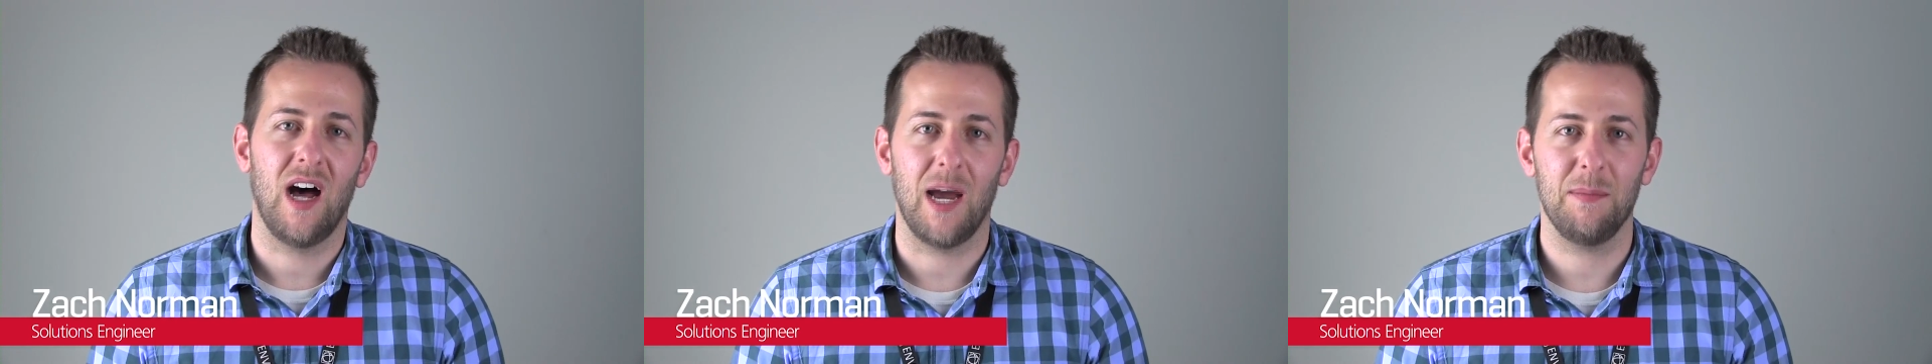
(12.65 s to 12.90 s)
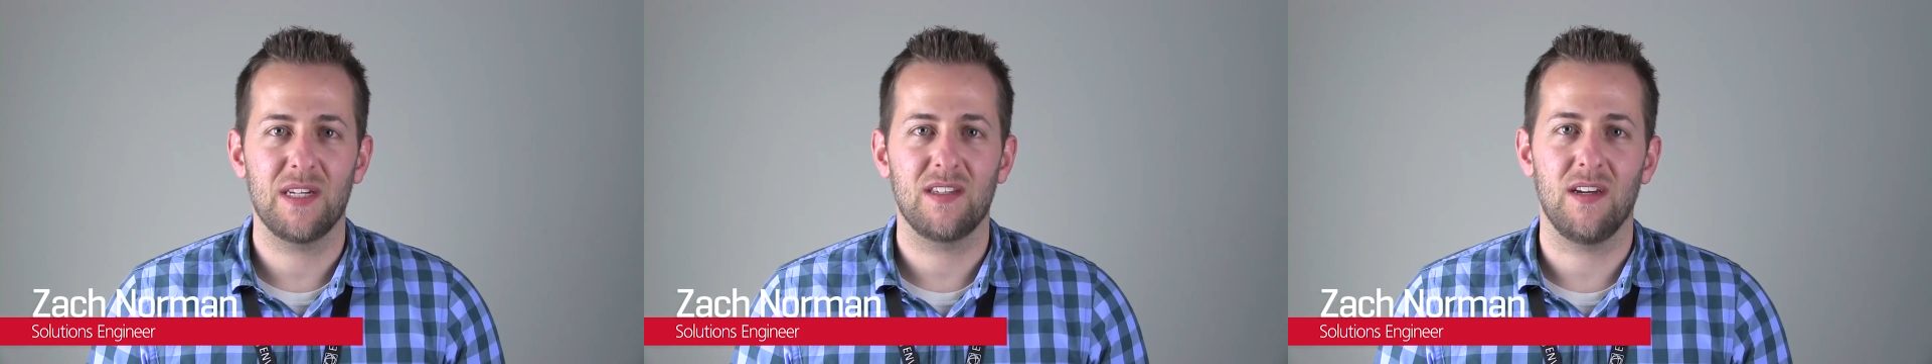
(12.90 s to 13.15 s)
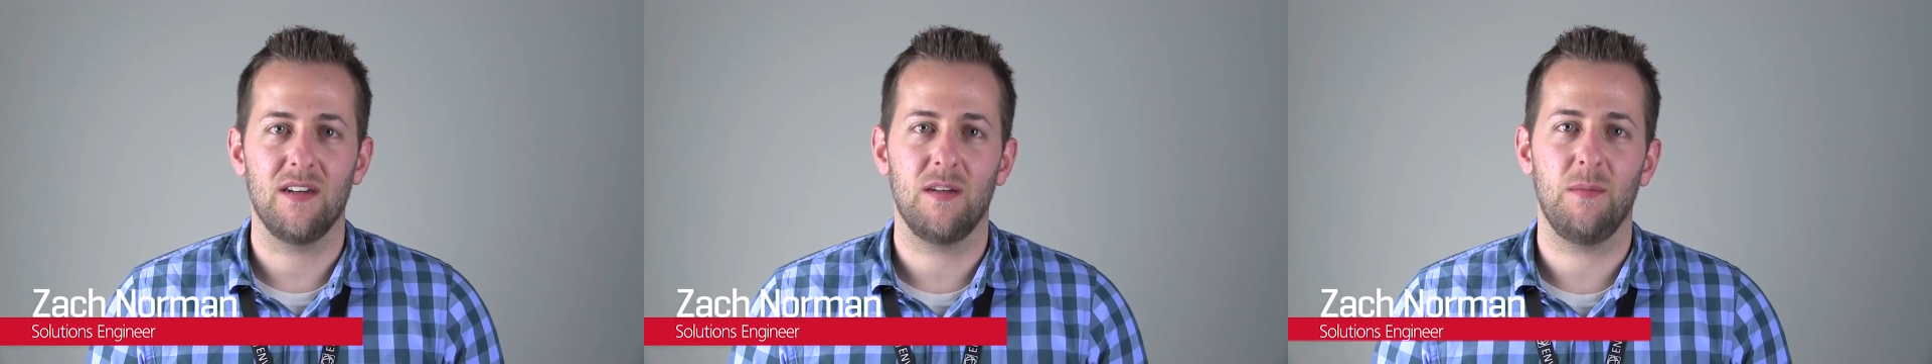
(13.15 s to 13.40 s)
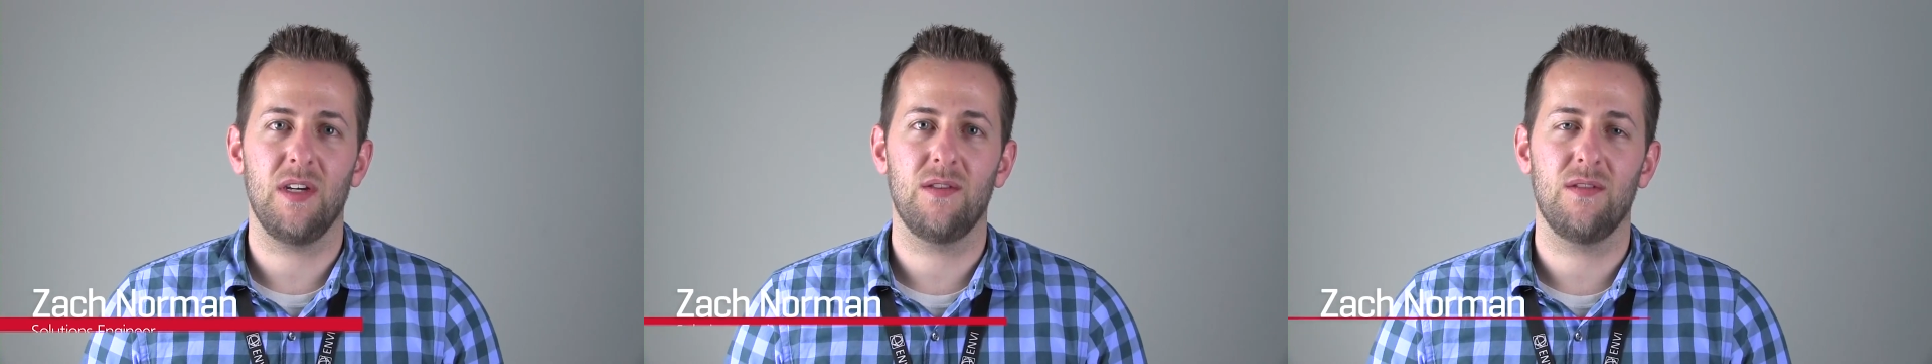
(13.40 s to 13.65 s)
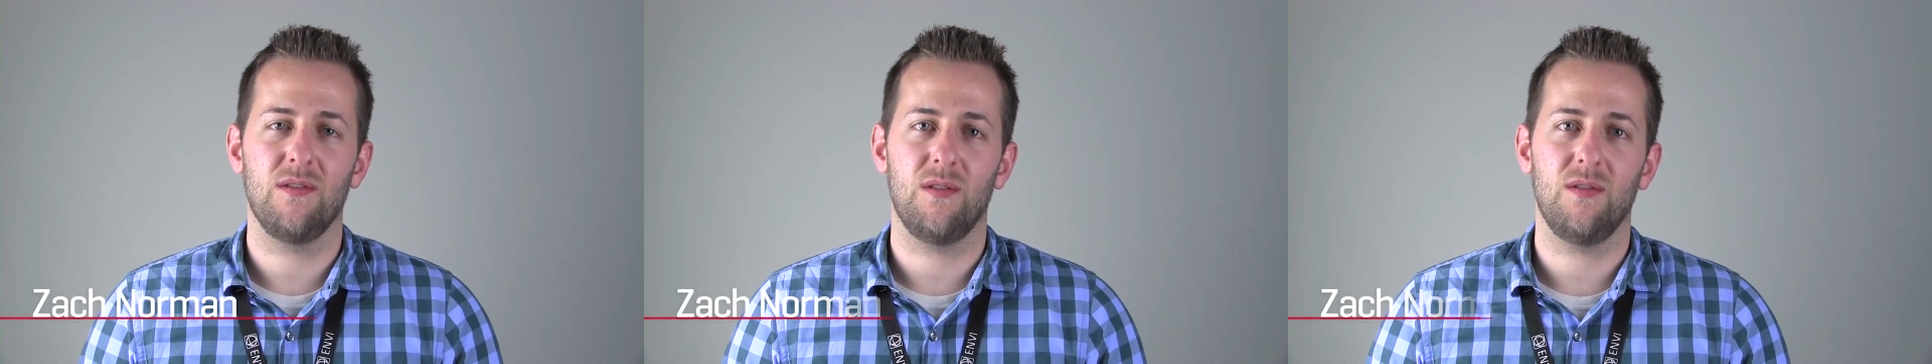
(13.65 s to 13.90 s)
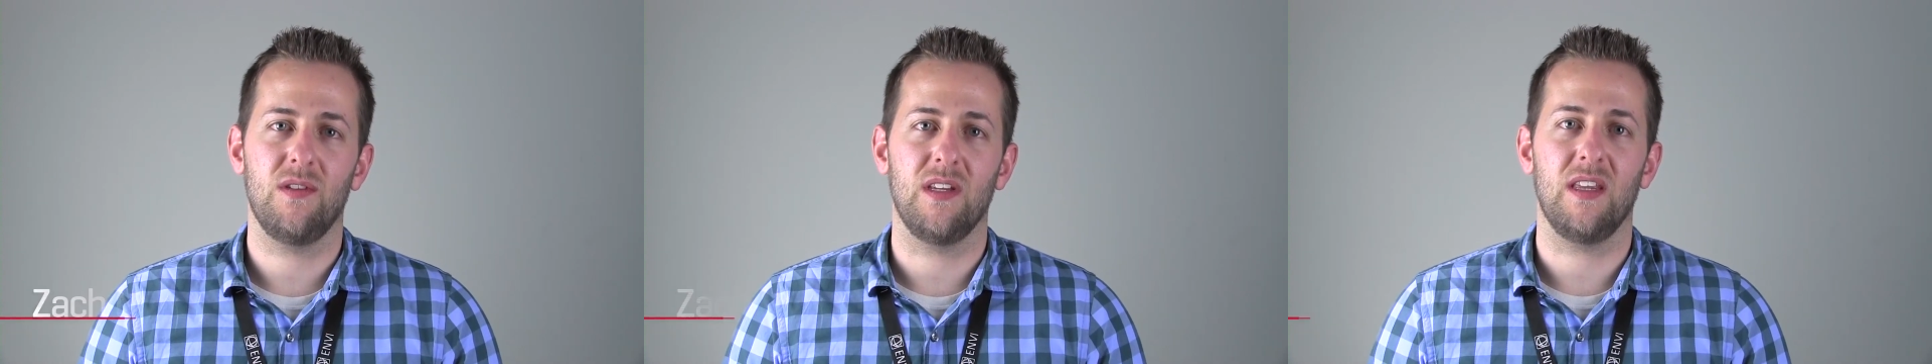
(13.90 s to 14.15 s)
I'm excited to be
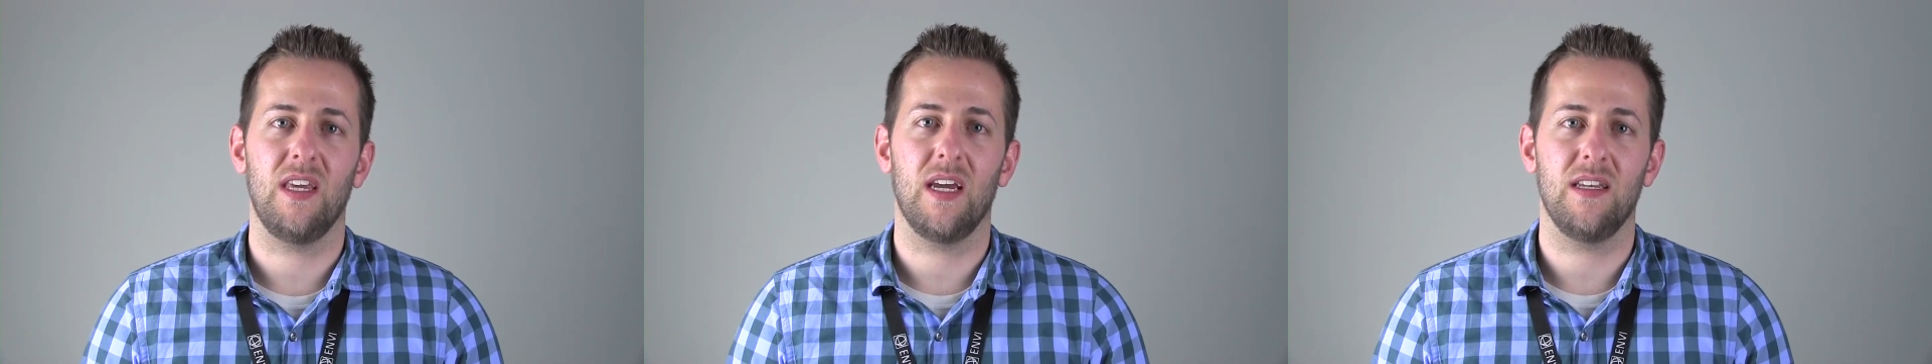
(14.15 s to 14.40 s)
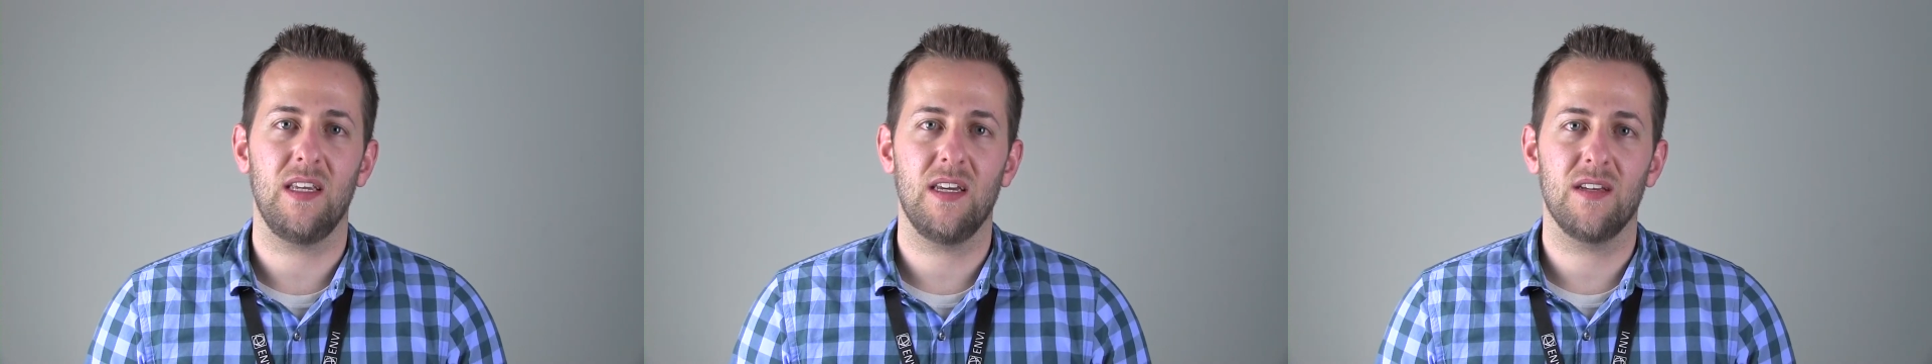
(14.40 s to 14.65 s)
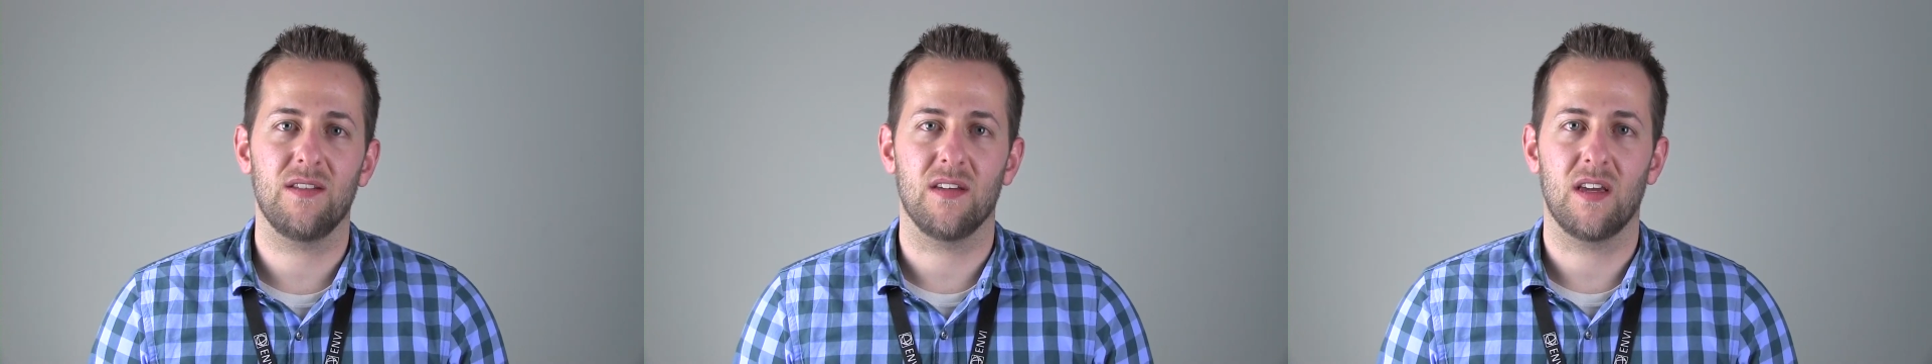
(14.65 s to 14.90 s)
introducing the ideas